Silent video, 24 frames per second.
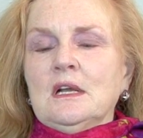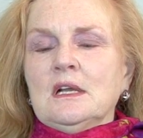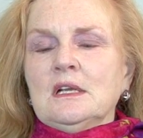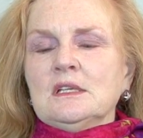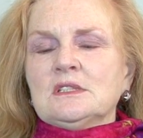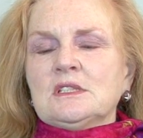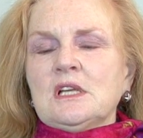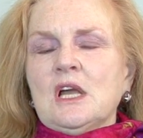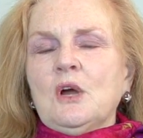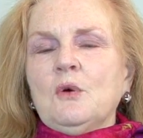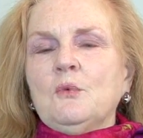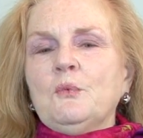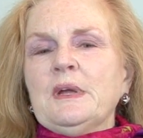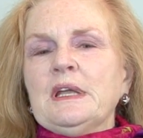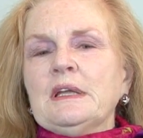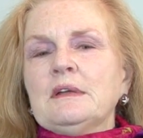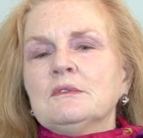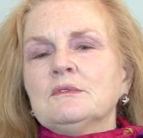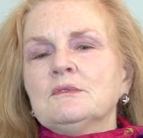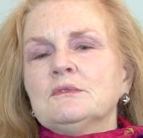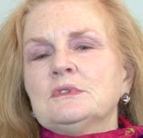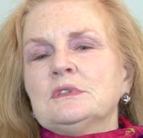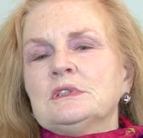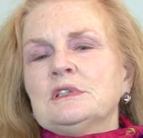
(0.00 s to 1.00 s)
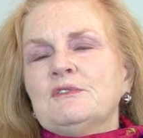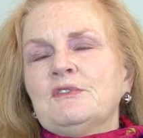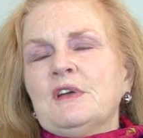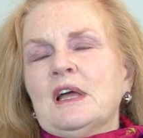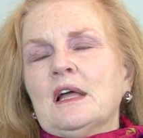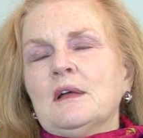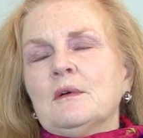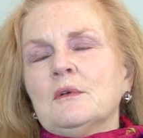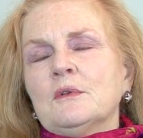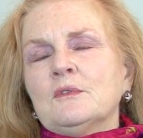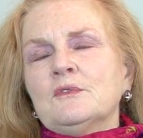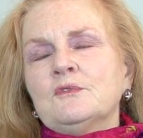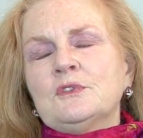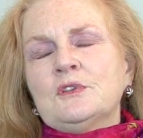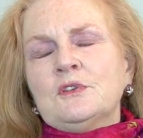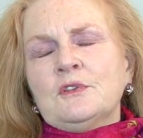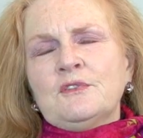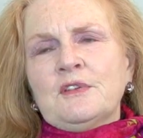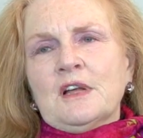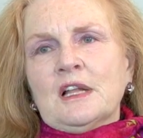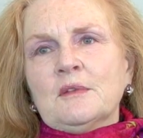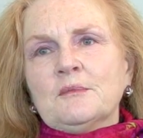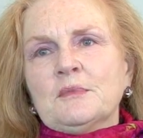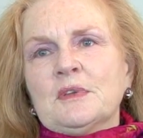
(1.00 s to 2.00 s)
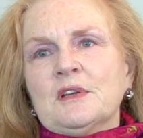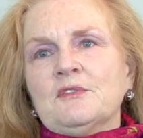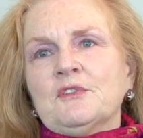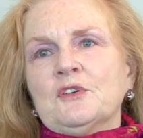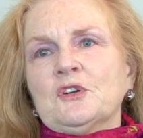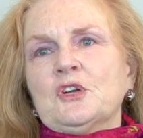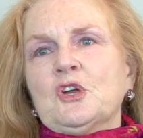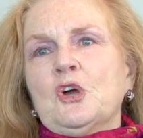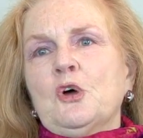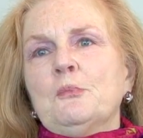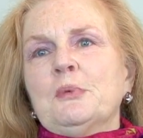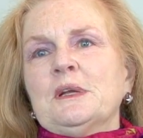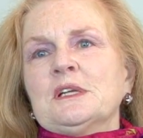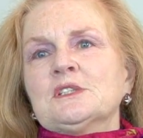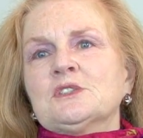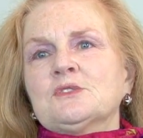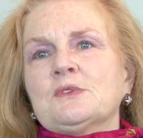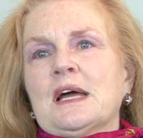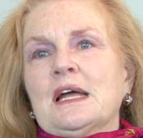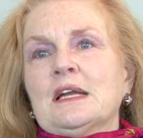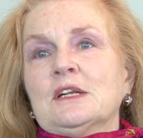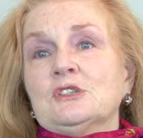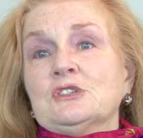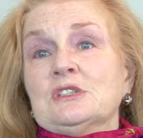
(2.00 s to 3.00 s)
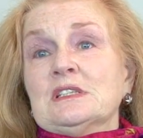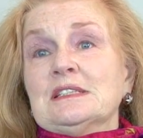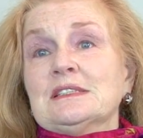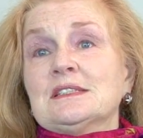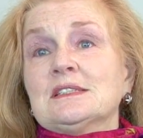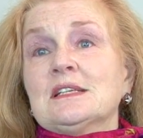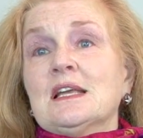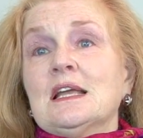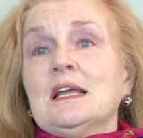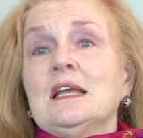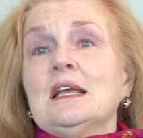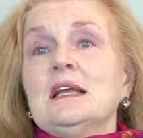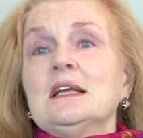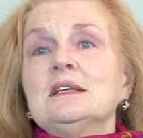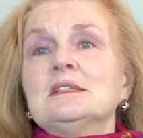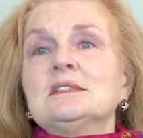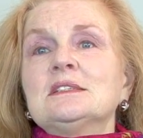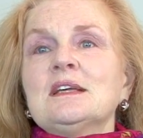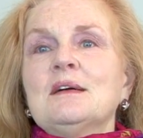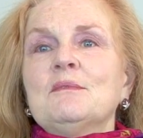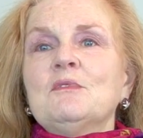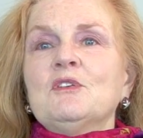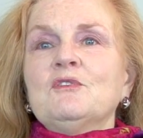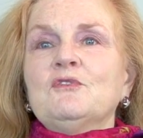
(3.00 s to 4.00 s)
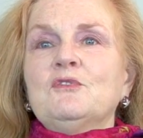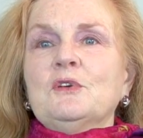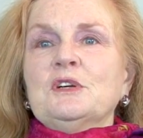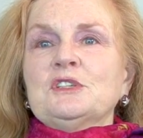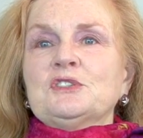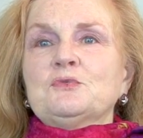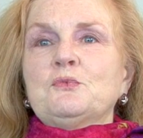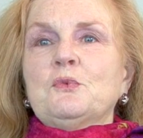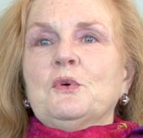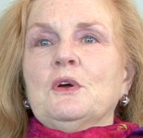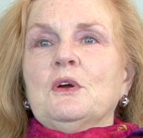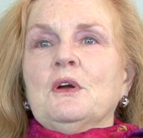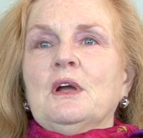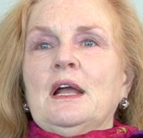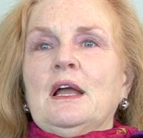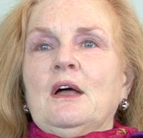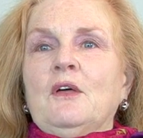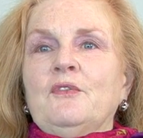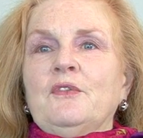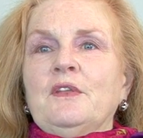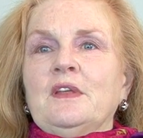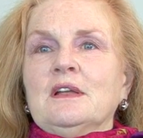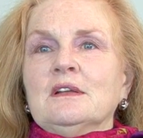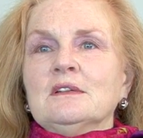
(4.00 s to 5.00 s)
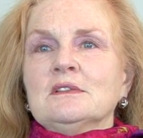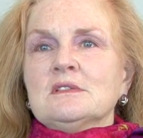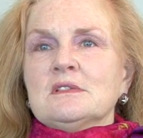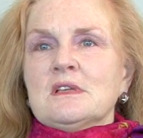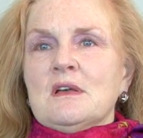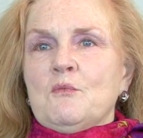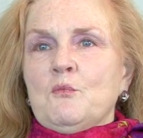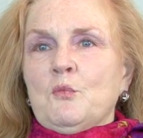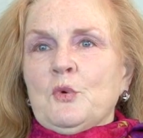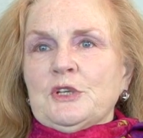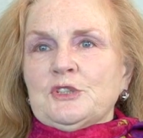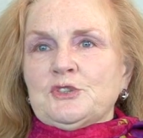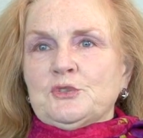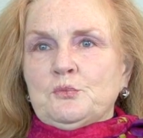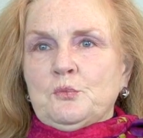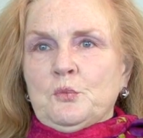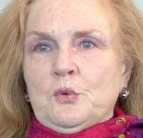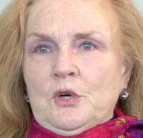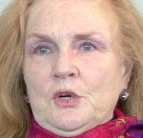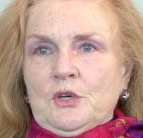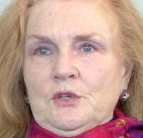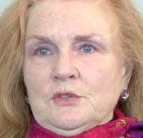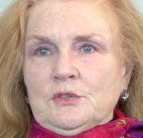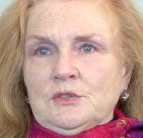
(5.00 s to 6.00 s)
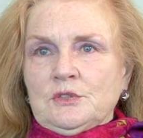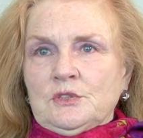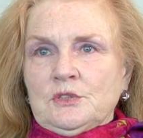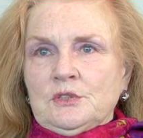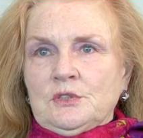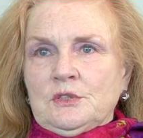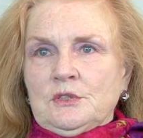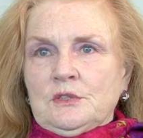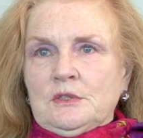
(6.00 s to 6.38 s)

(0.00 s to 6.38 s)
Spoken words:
So we developed different coping strategies, some of which were healthy and some which weren't.